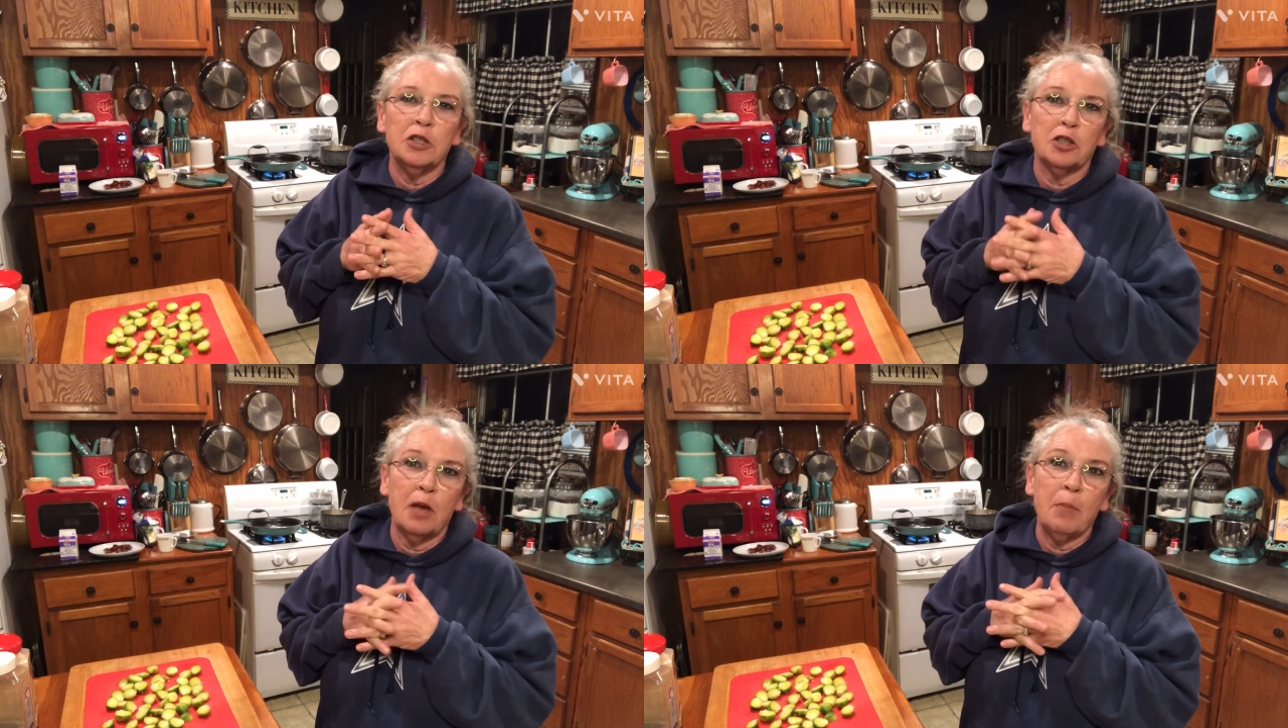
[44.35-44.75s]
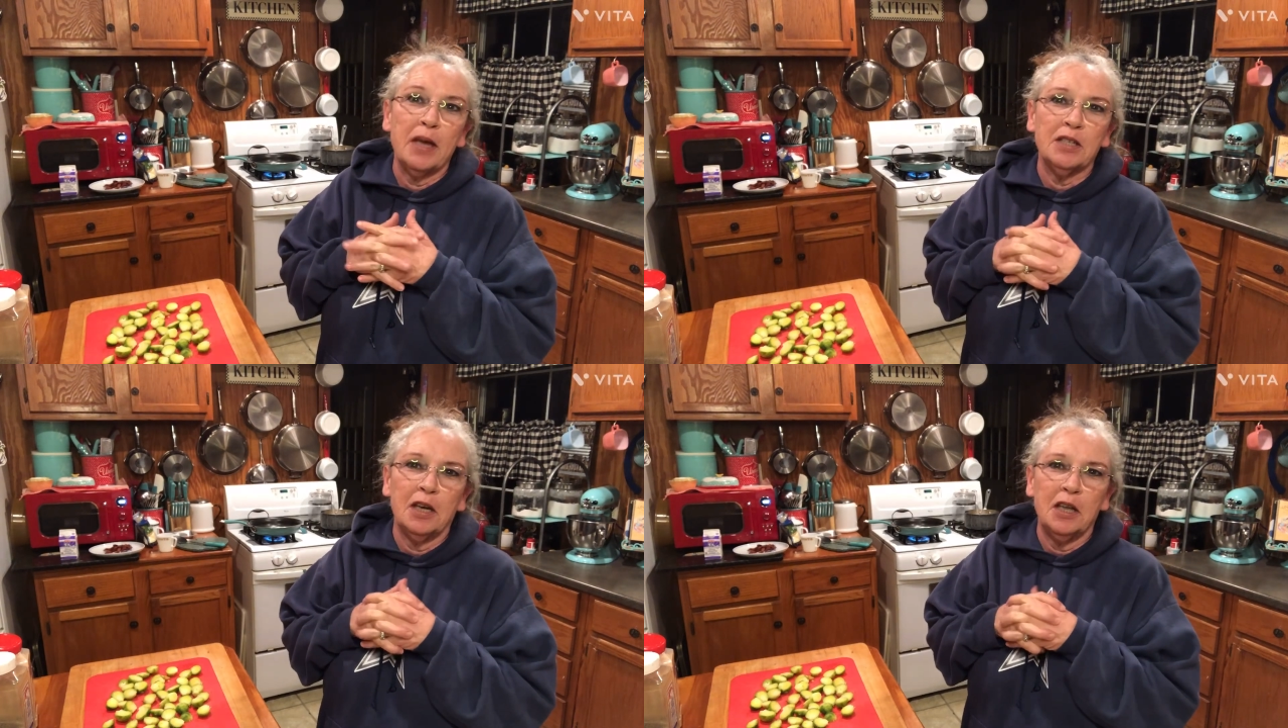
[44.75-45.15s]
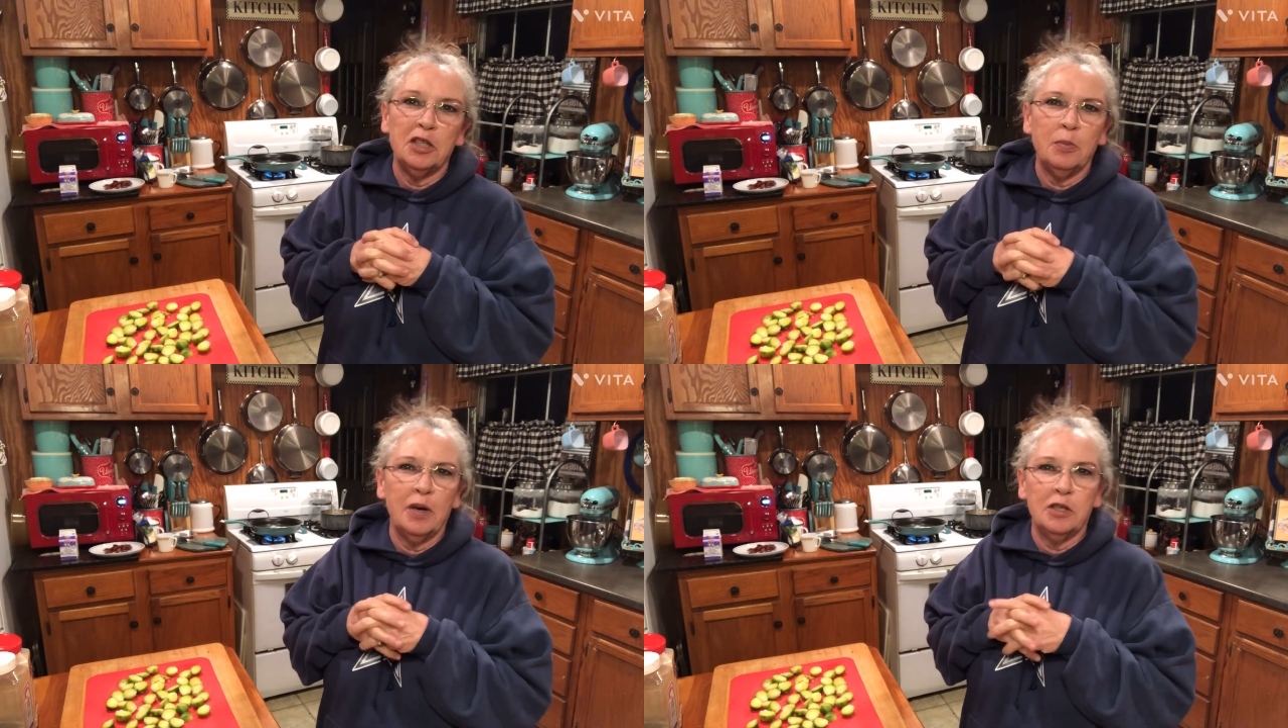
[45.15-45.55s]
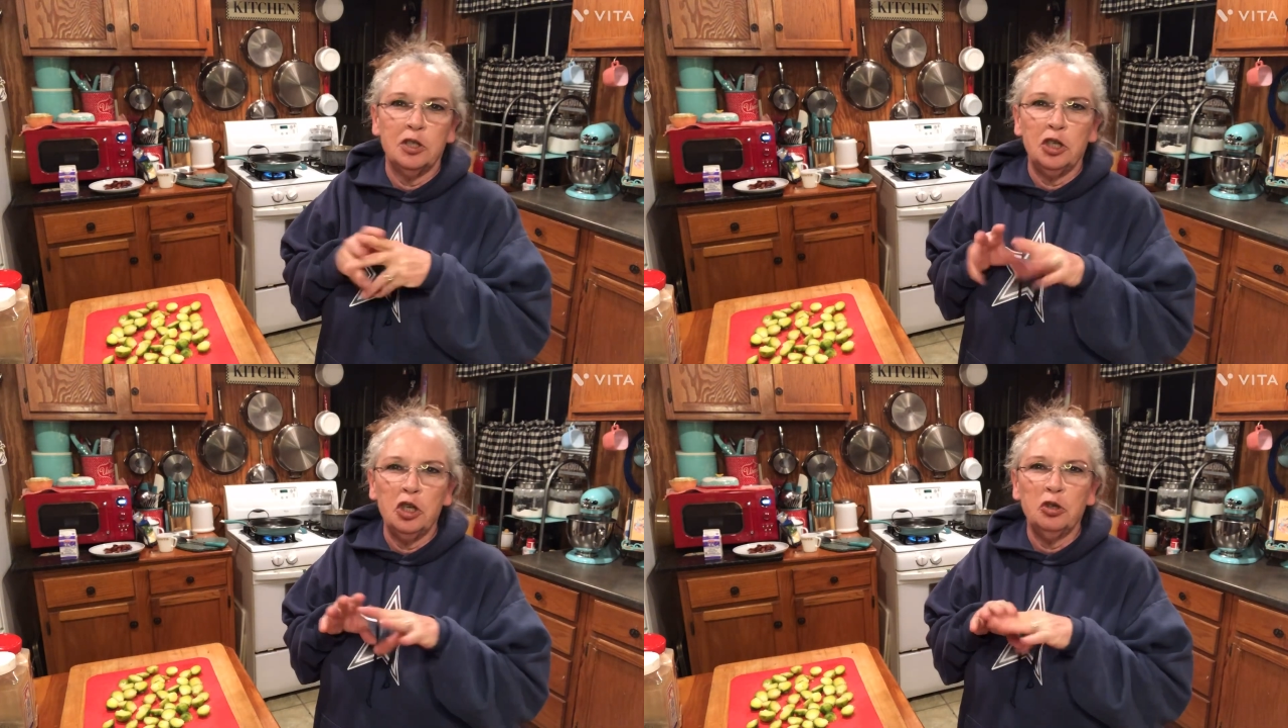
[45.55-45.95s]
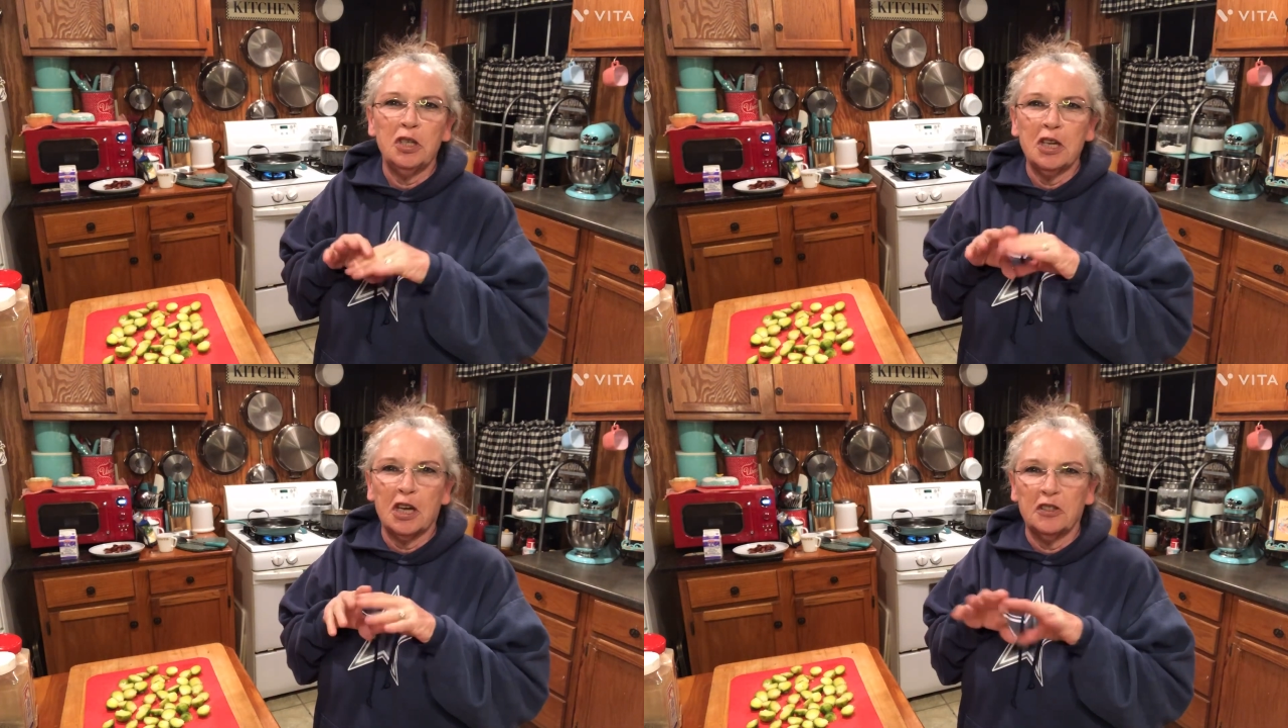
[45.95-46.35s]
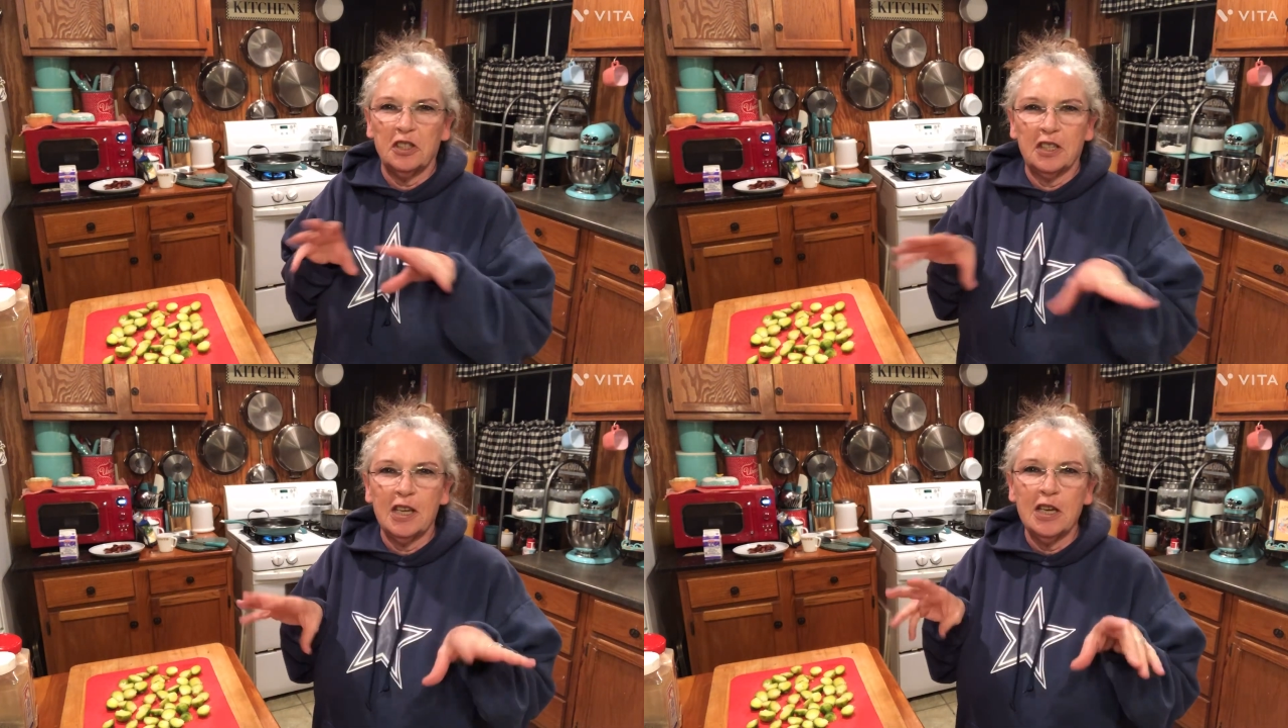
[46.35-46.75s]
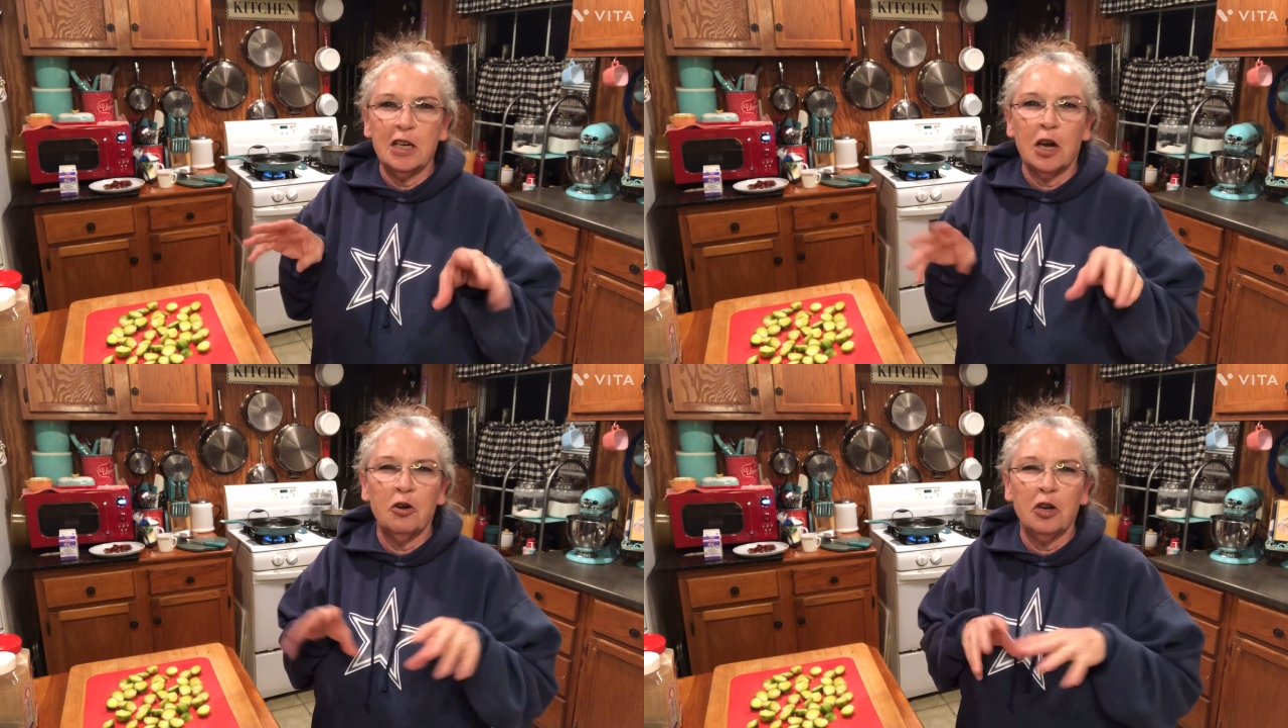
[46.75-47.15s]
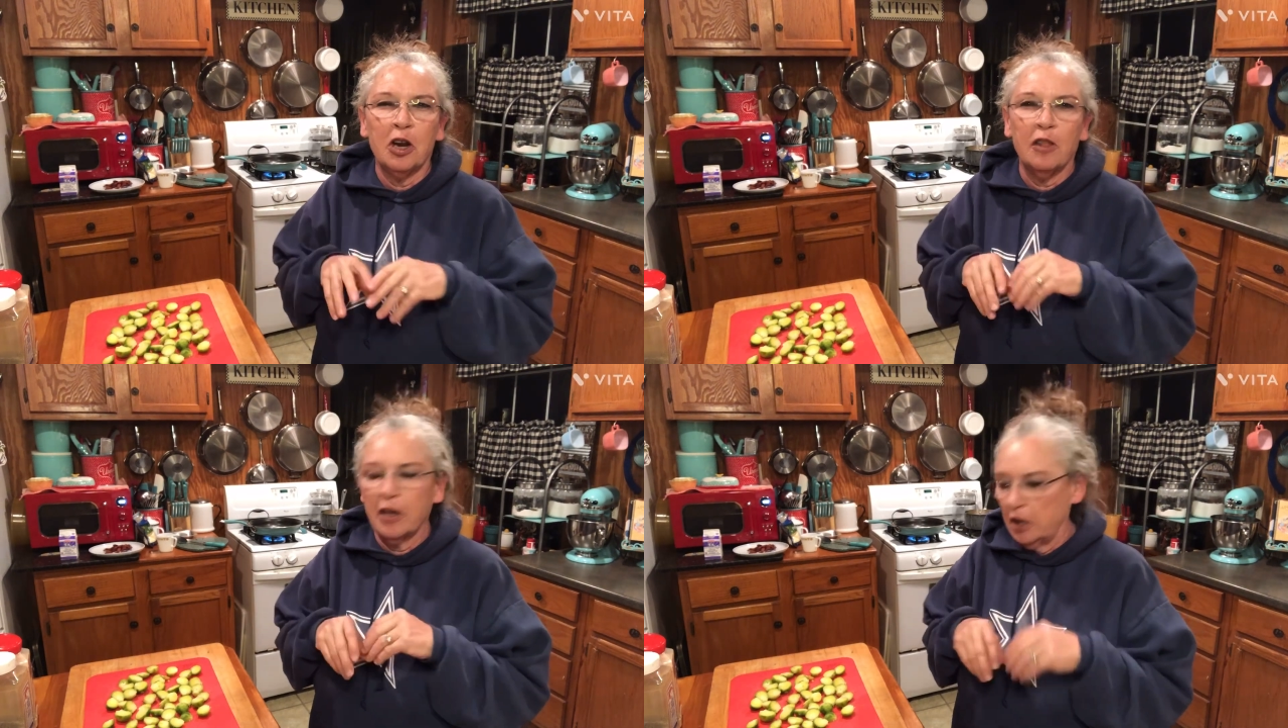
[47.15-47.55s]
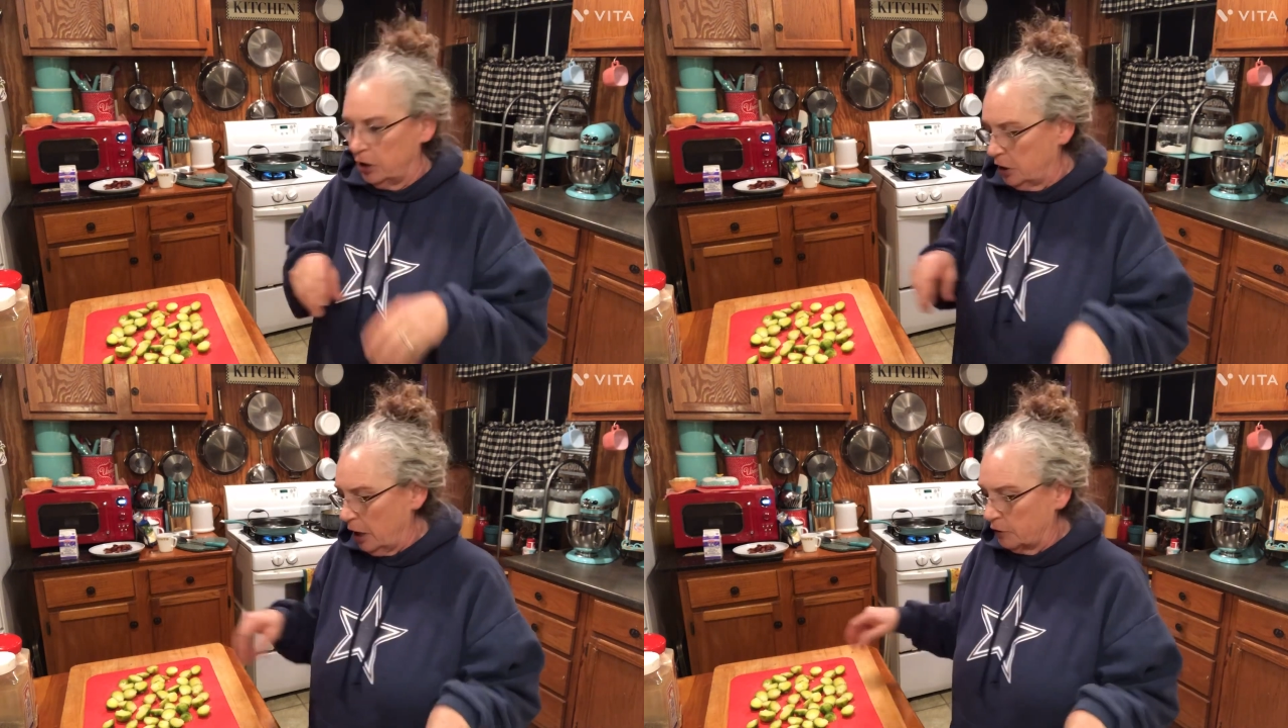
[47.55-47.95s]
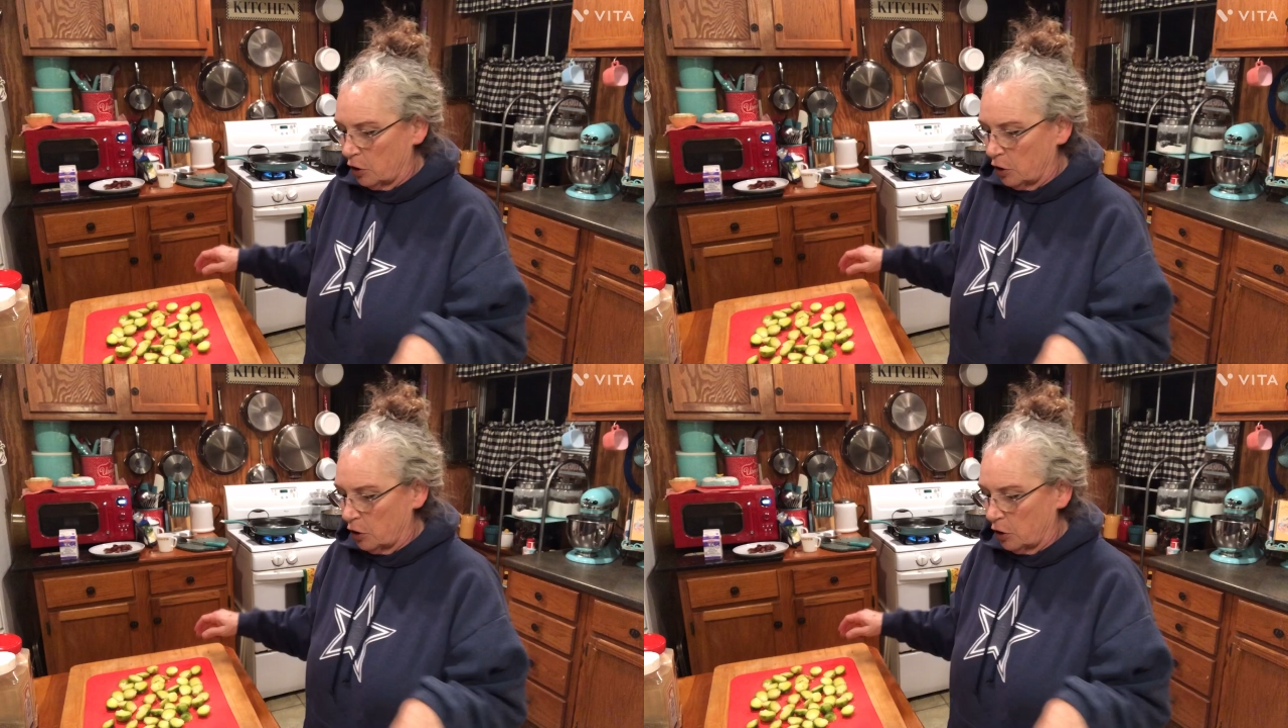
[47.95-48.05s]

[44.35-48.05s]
So that makes it easy, but it's juicy and got the skin on it and all that good stuff.